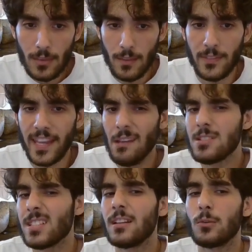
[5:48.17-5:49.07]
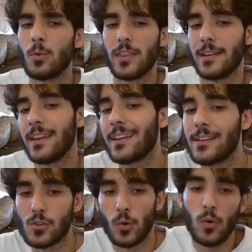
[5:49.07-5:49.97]
The game started with an
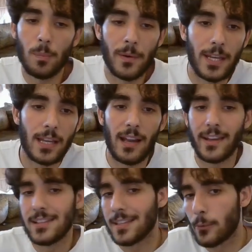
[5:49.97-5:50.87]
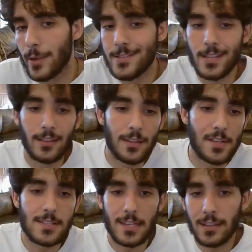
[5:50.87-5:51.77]
English opening against a Queen's
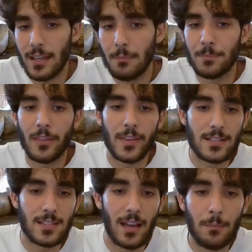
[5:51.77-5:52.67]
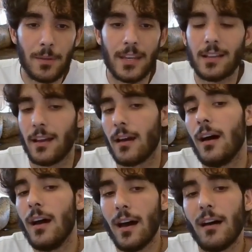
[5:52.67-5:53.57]
Indian setup. Nothing's happening.
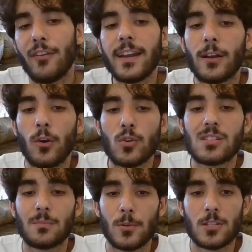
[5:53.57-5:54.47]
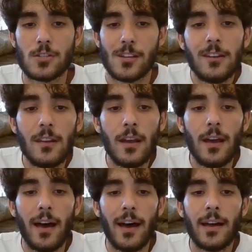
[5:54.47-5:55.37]
A very closed position.
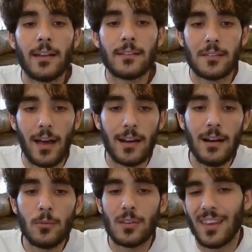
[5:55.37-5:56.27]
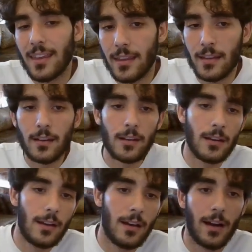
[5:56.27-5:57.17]
And around here,
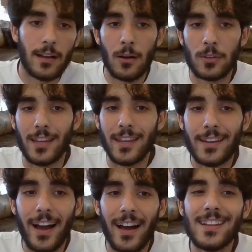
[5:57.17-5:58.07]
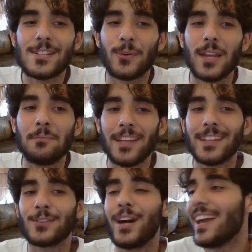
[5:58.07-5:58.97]
Ali's Queen made
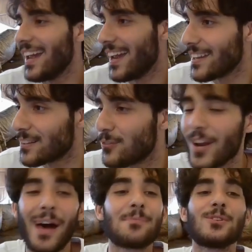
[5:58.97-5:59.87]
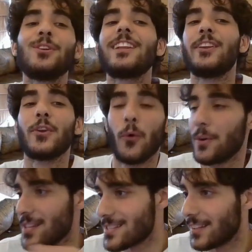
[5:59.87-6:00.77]
it to A8 for absolutely no
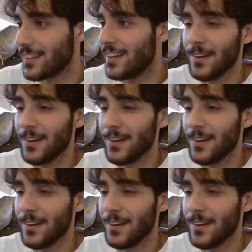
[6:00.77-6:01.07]
reason.